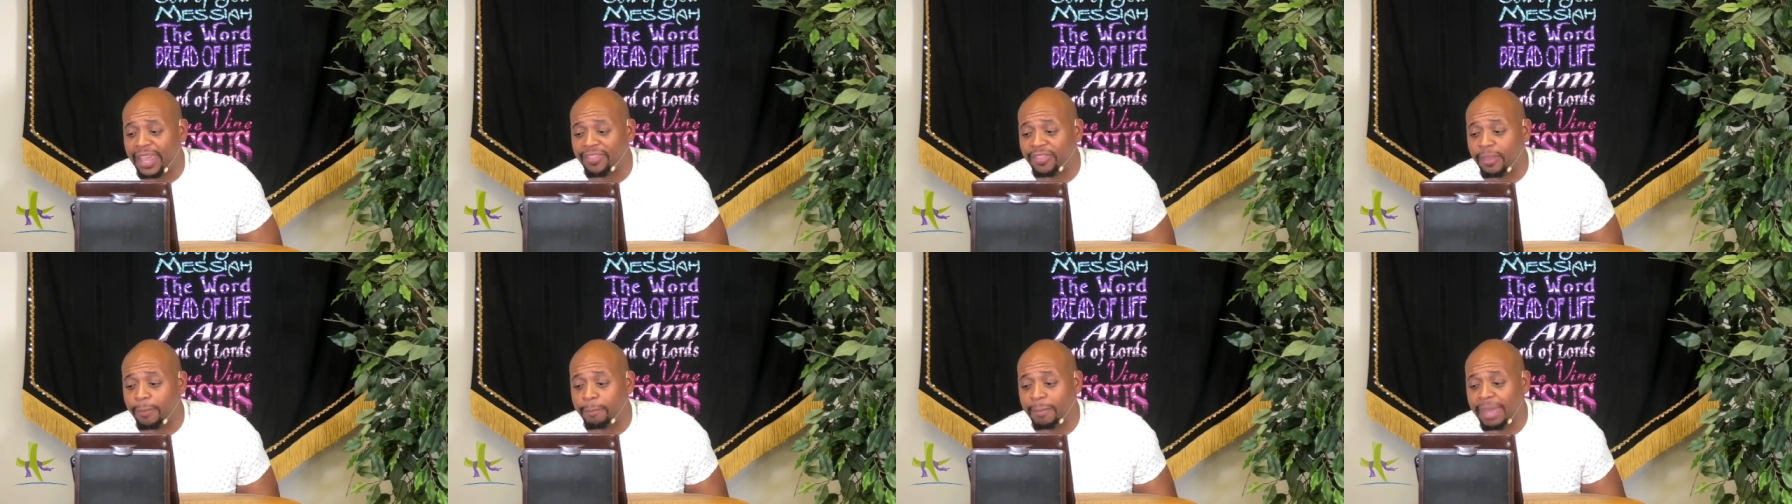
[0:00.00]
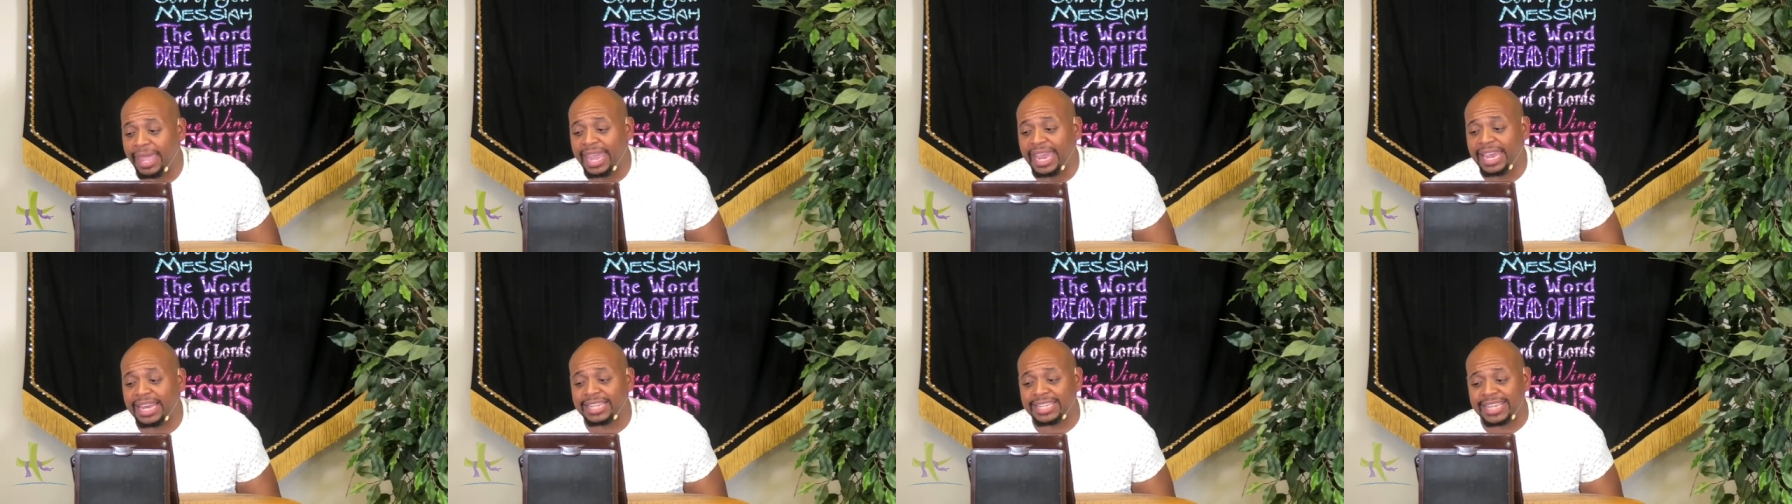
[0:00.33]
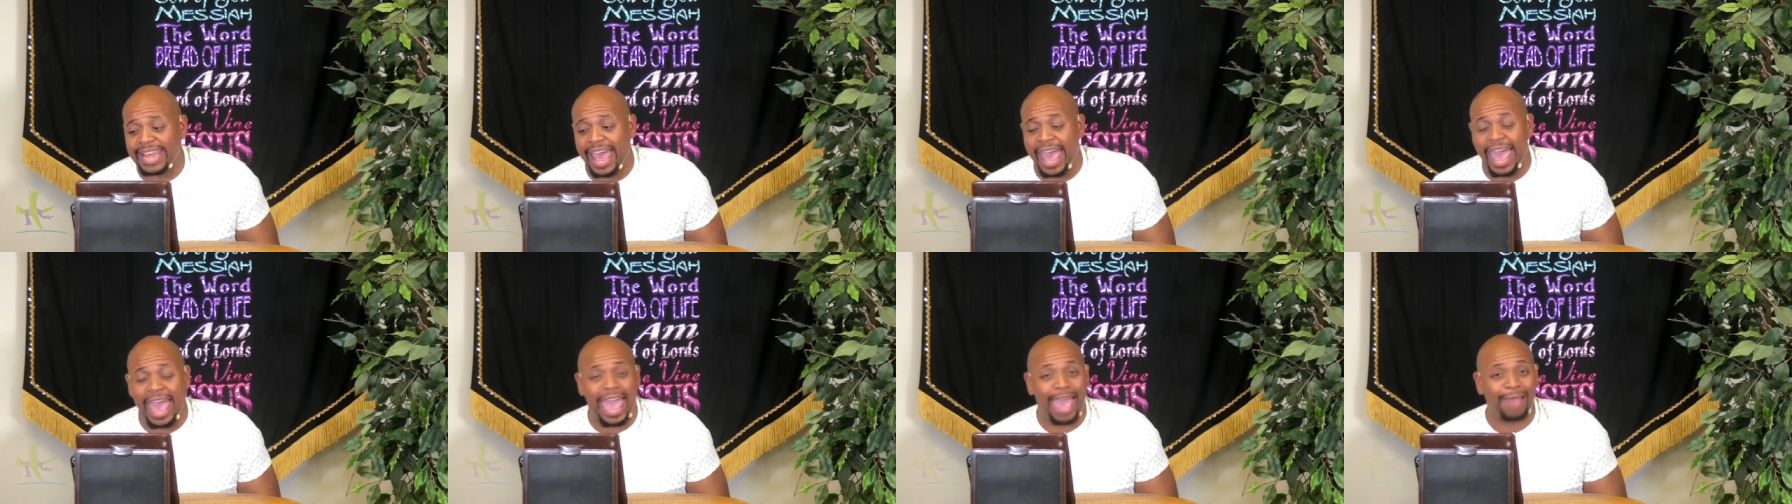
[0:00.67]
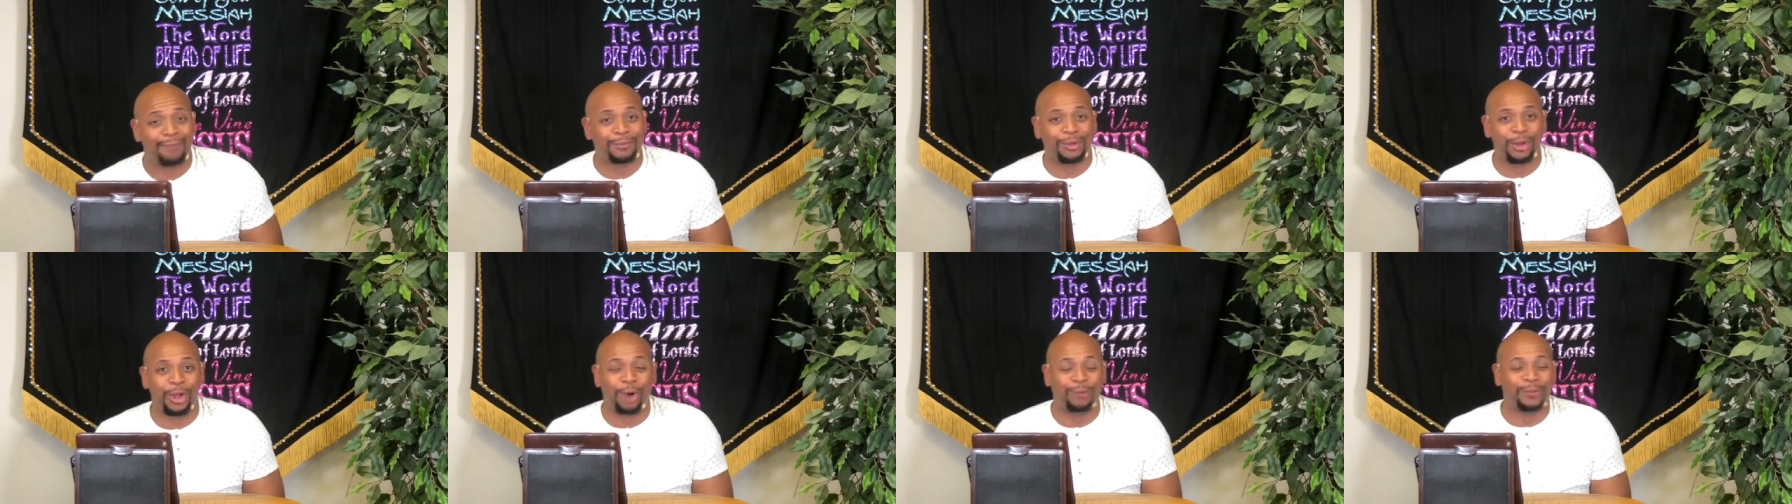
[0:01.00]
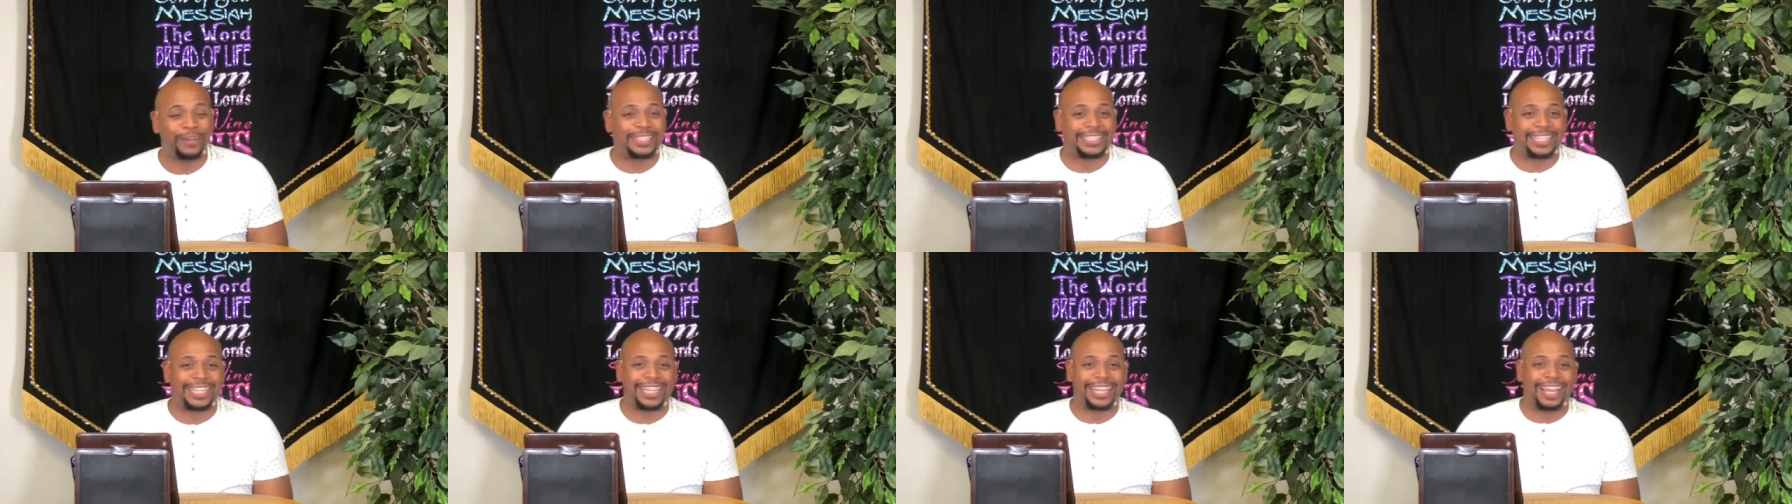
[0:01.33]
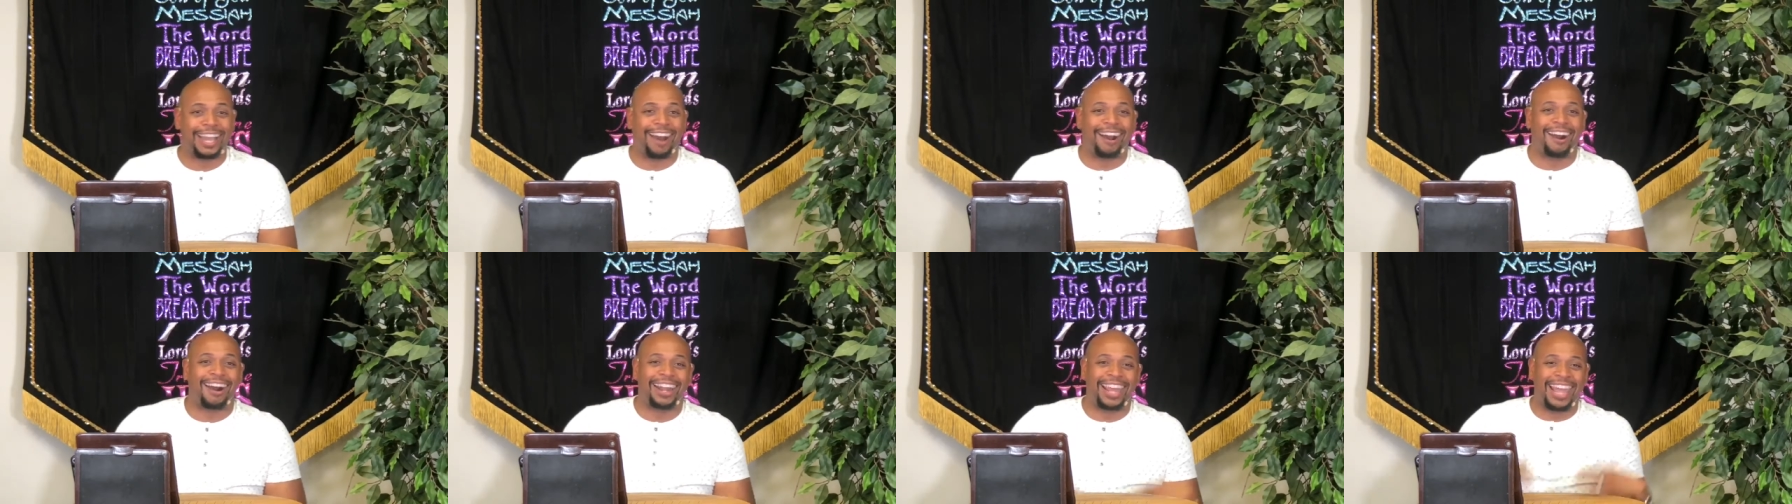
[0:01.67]
In the meantime, glory to
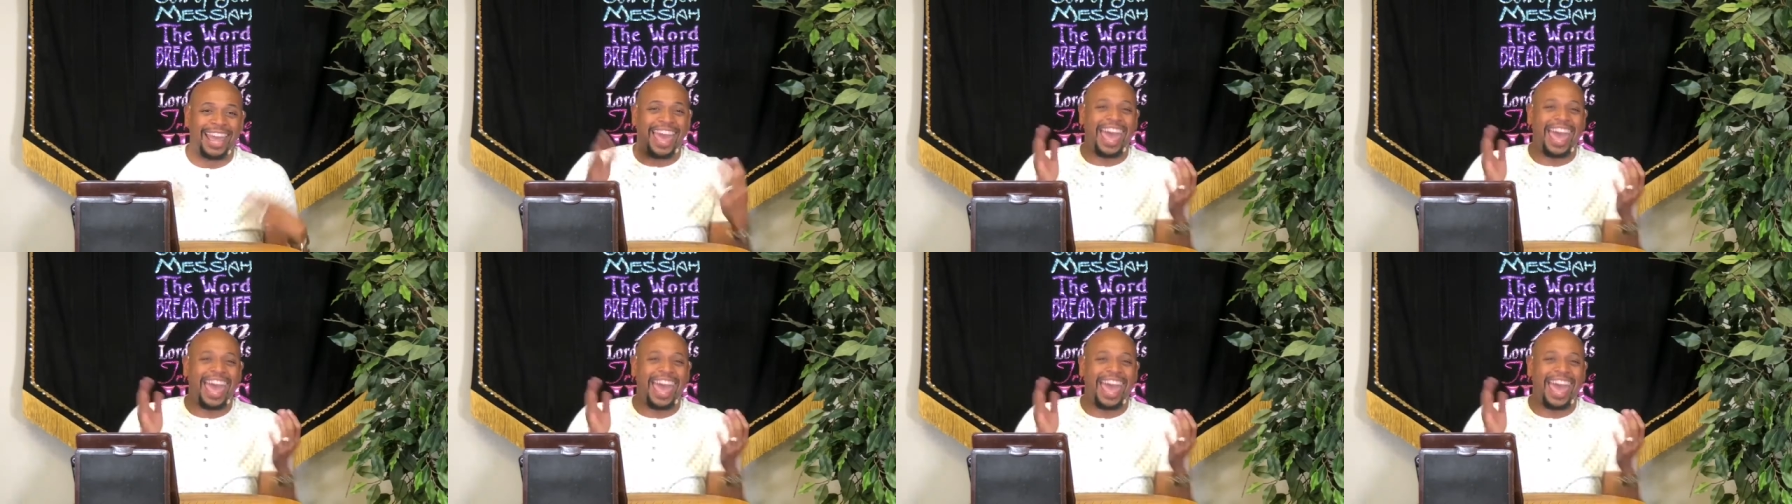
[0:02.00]
God.